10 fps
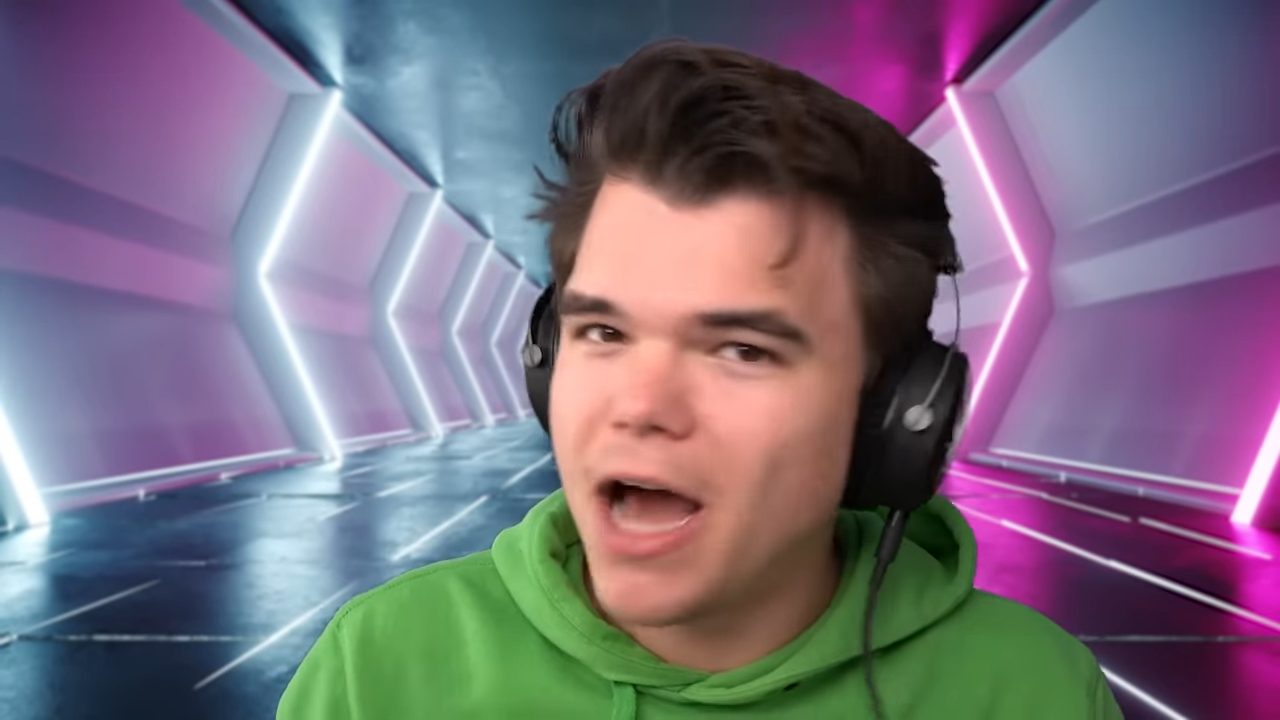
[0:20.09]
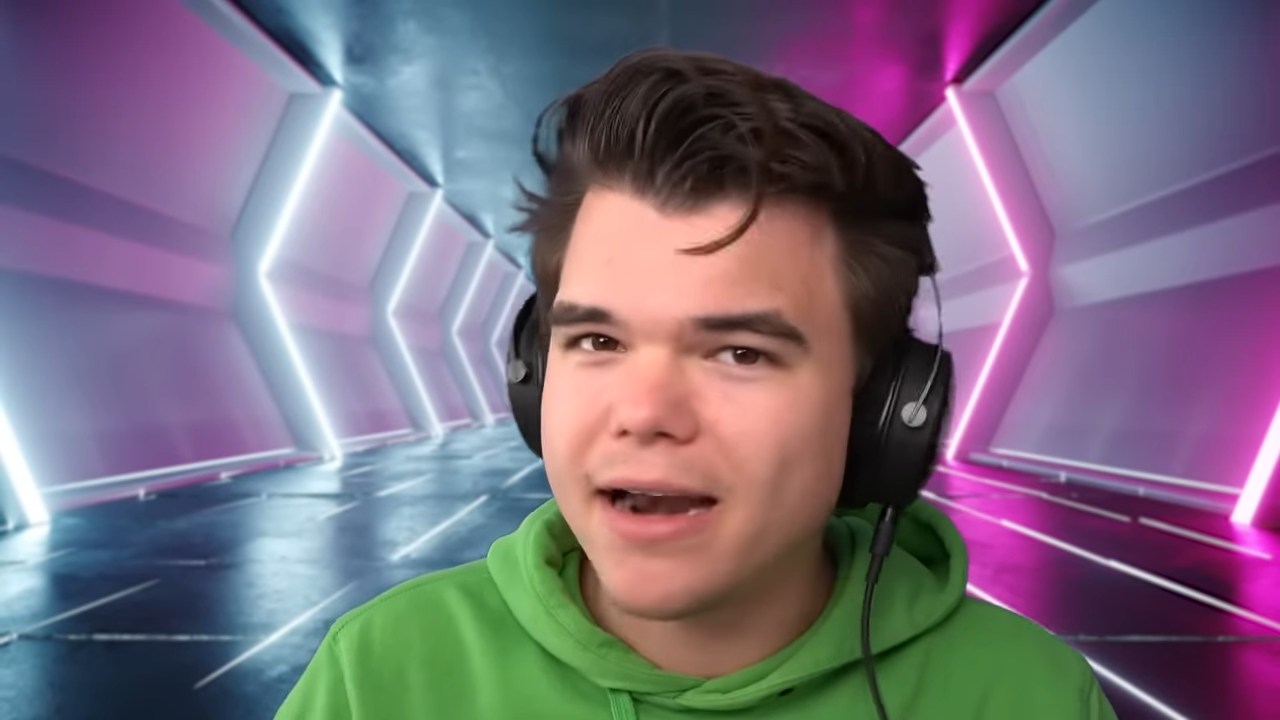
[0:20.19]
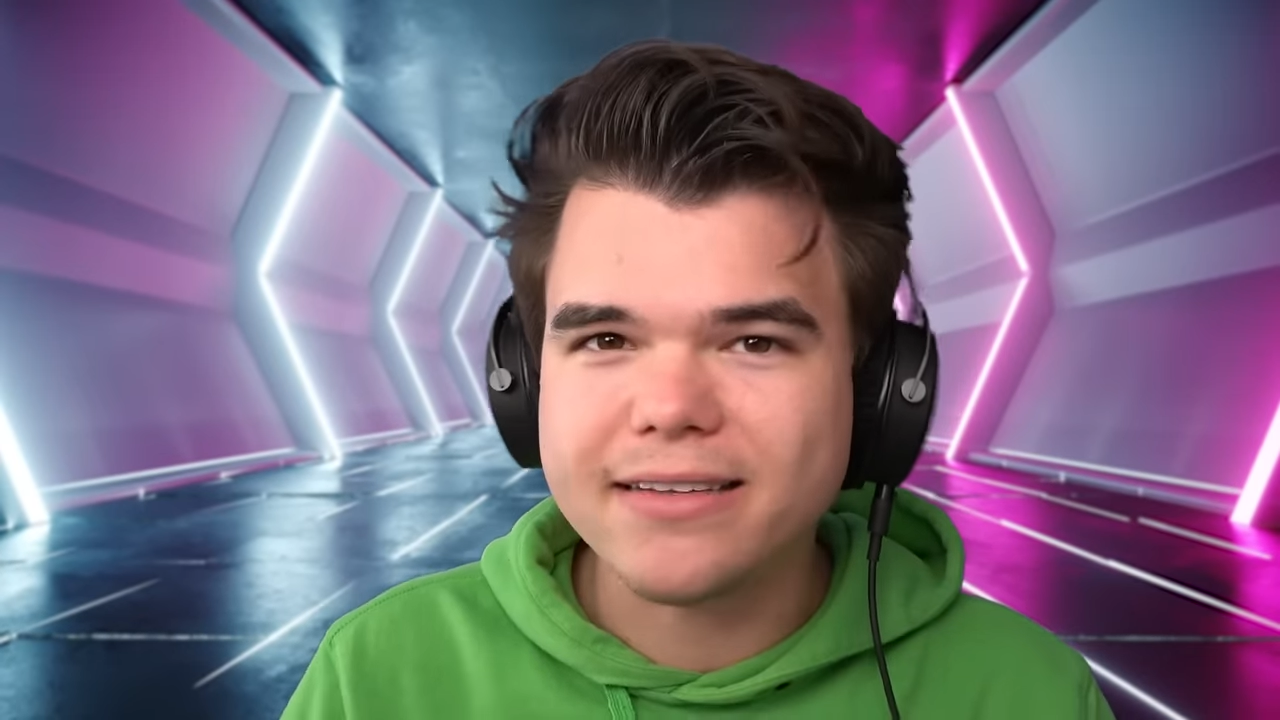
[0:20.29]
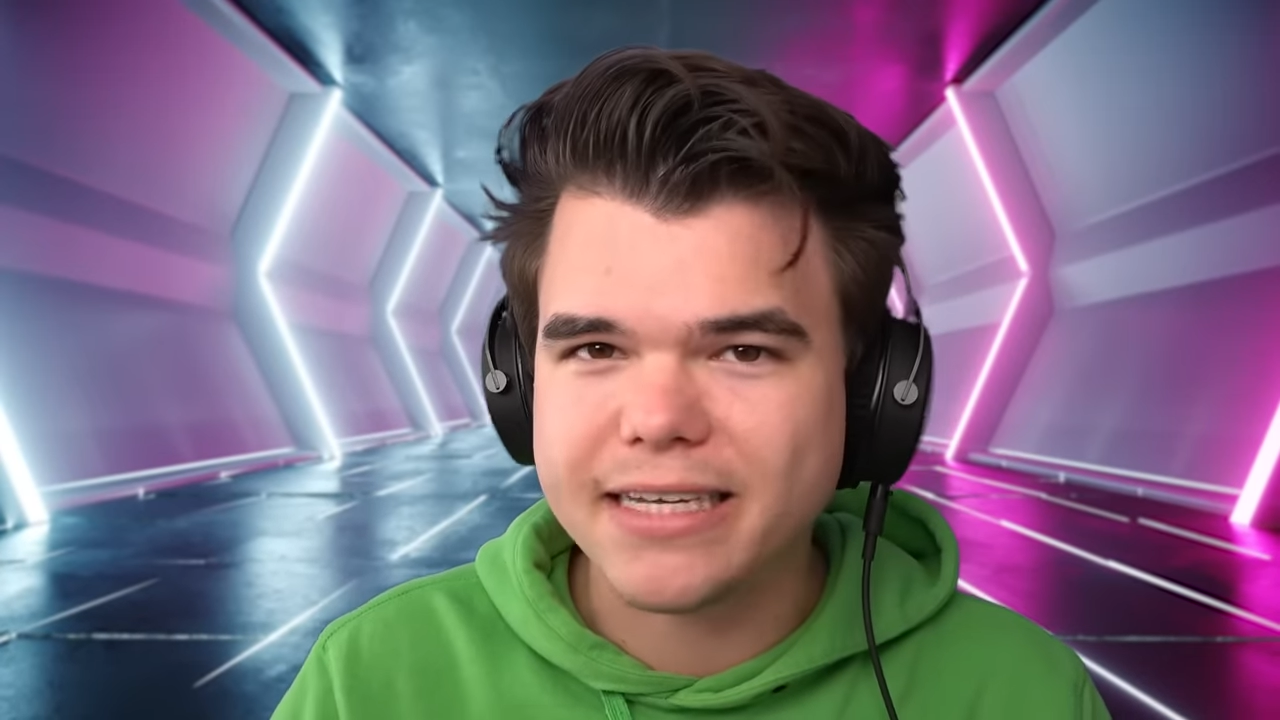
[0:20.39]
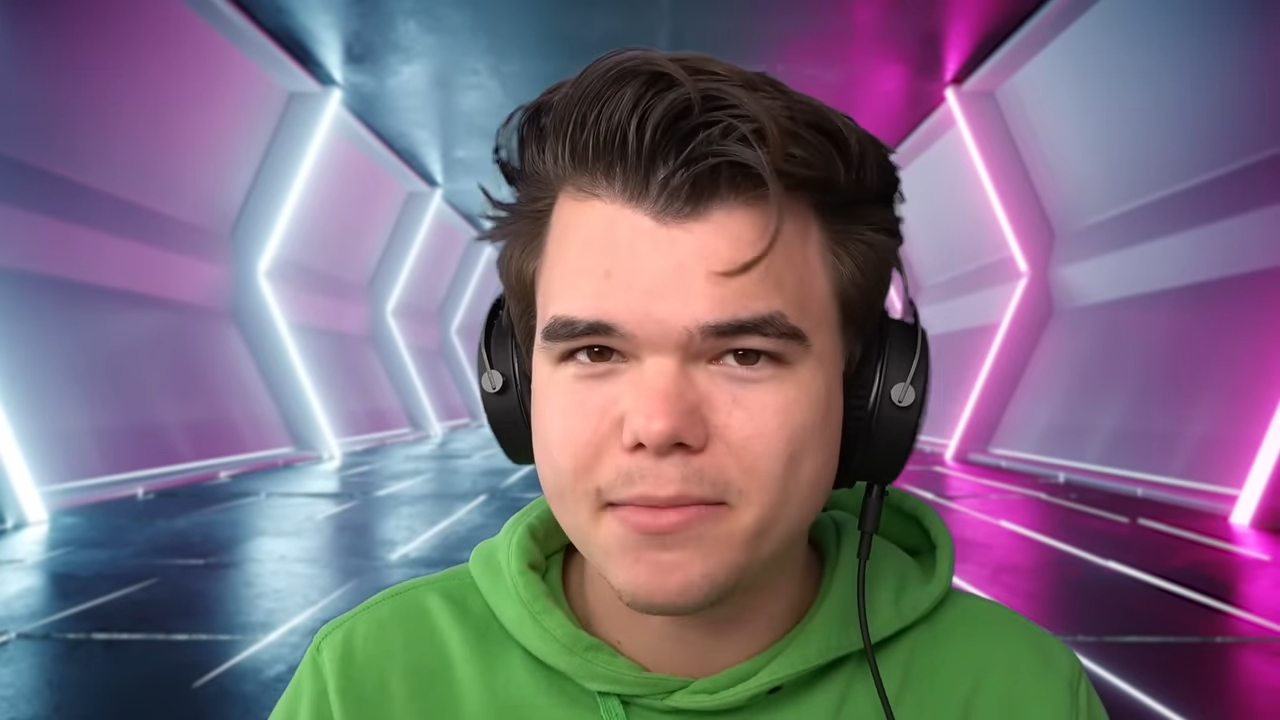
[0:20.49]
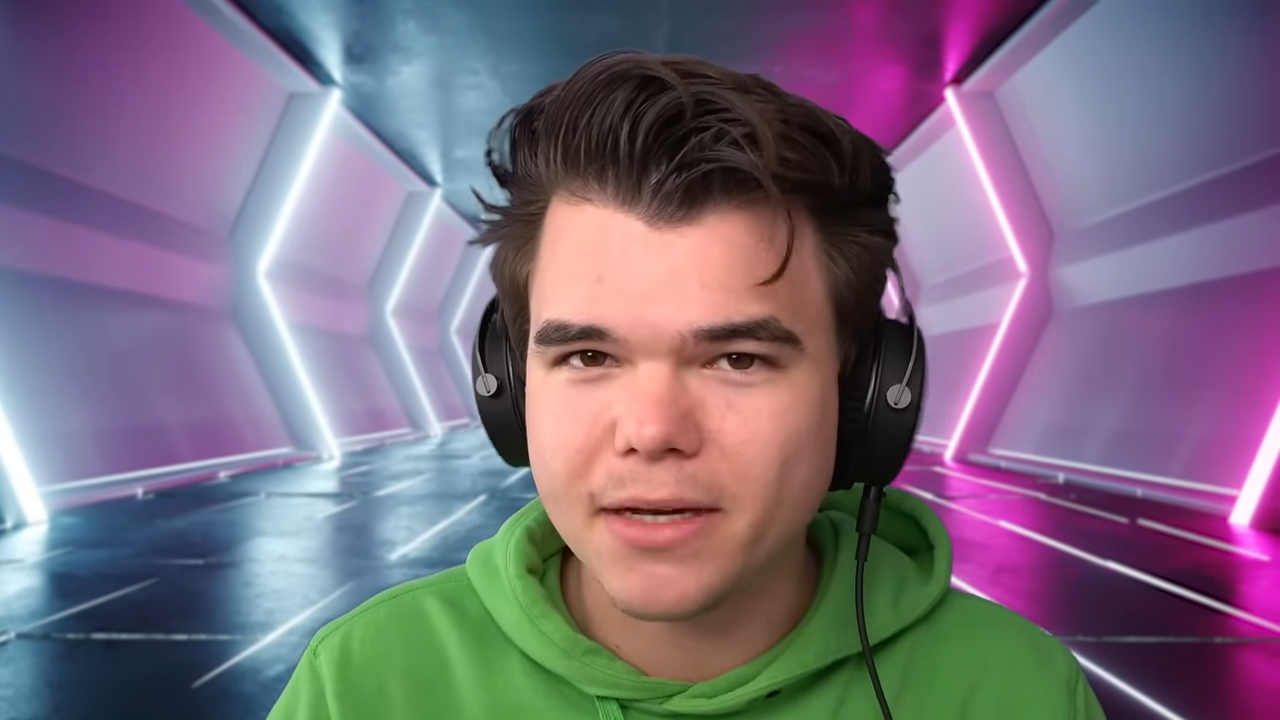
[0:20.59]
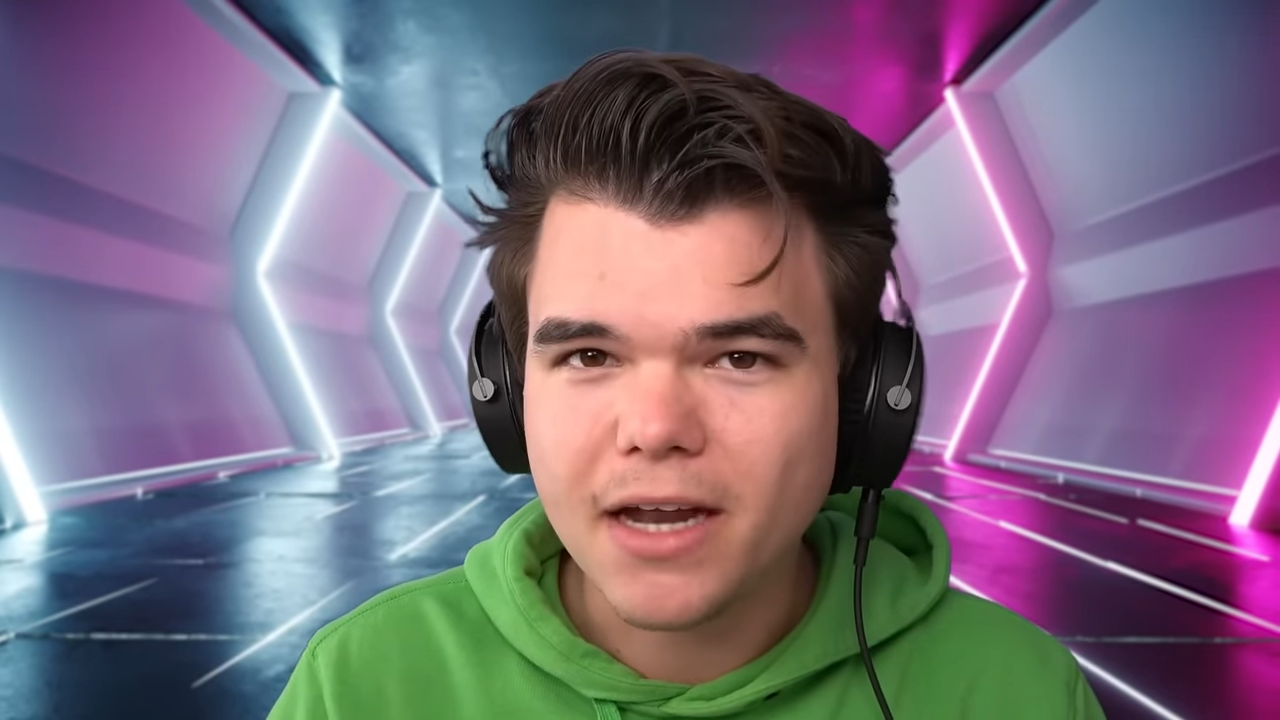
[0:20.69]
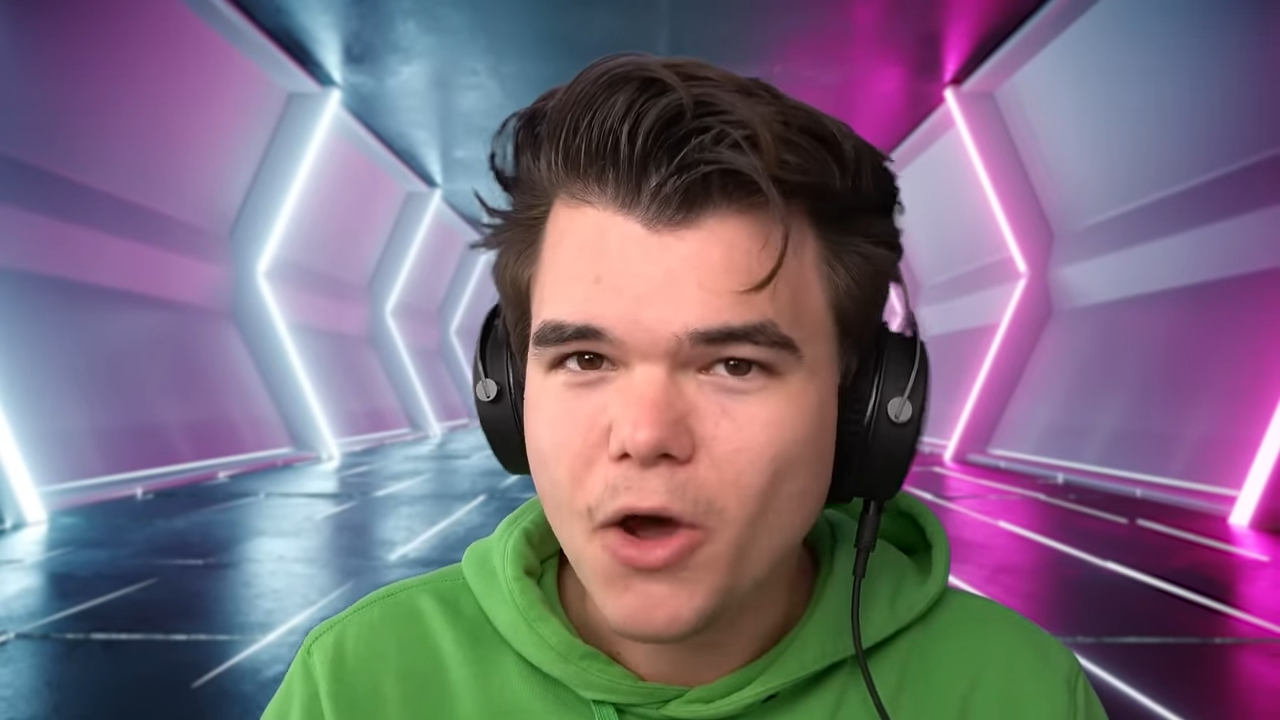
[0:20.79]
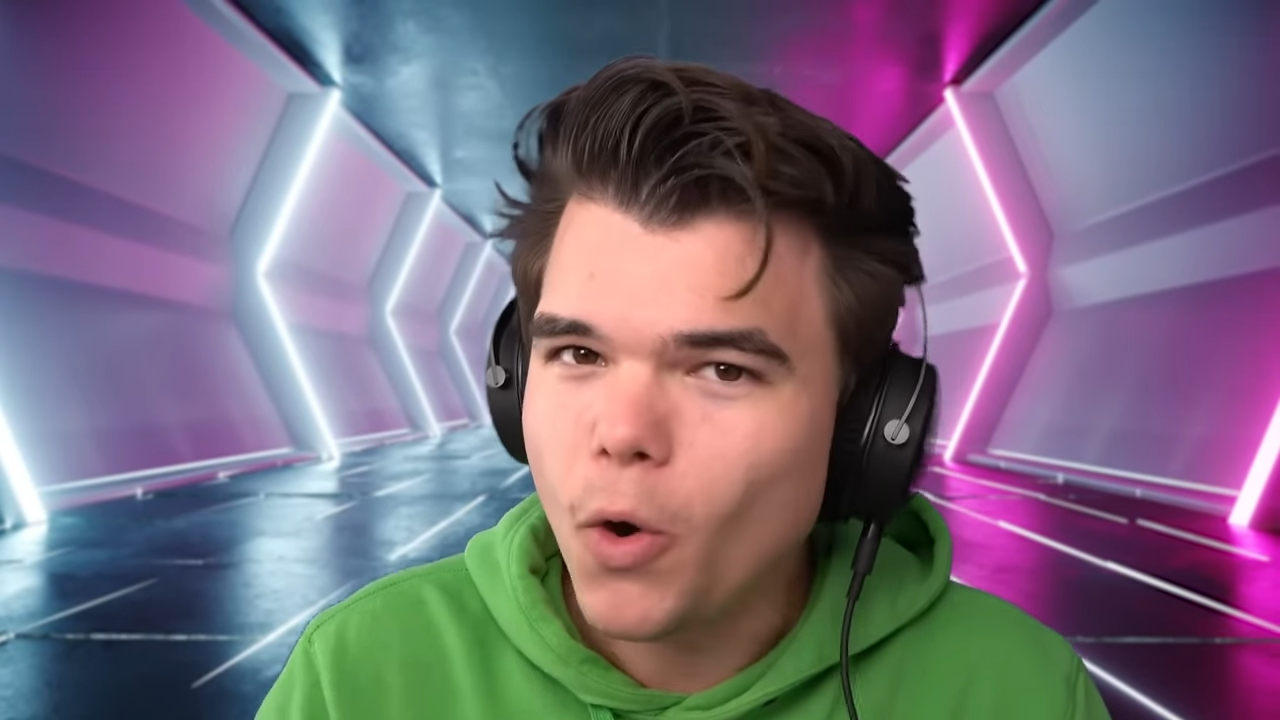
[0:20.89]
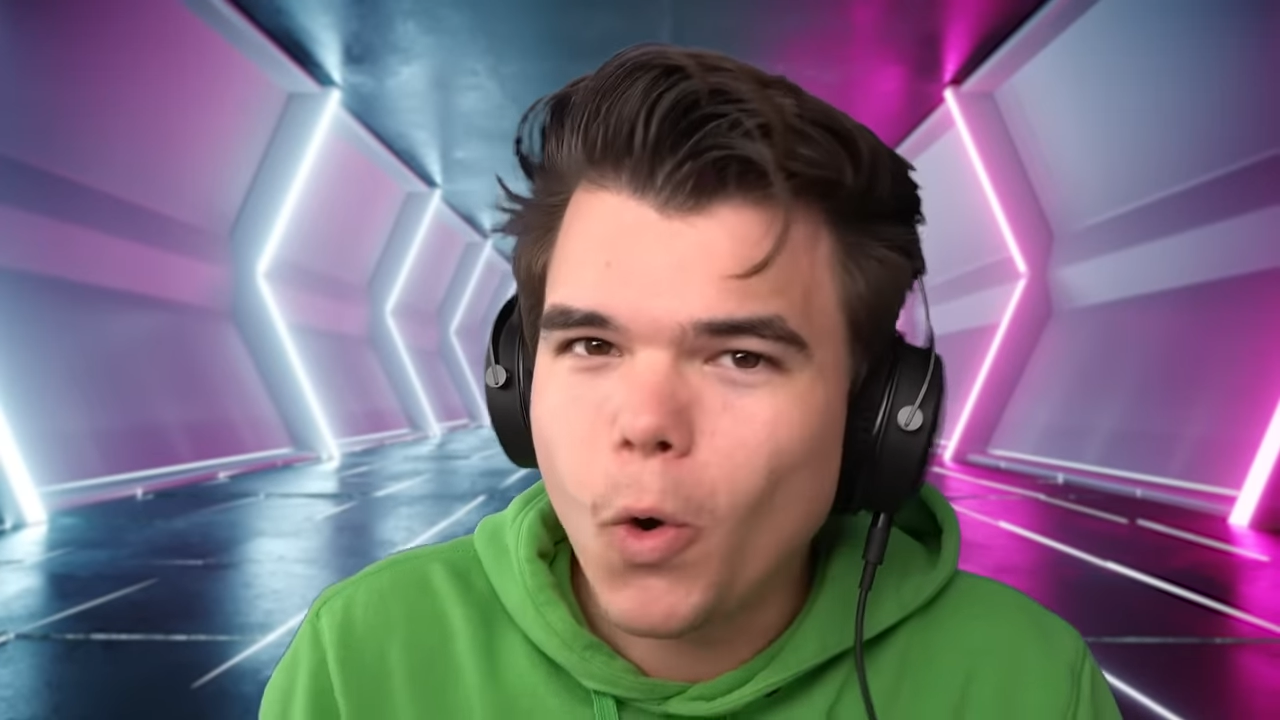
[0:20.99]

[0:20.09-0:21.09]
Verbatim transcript: not a demon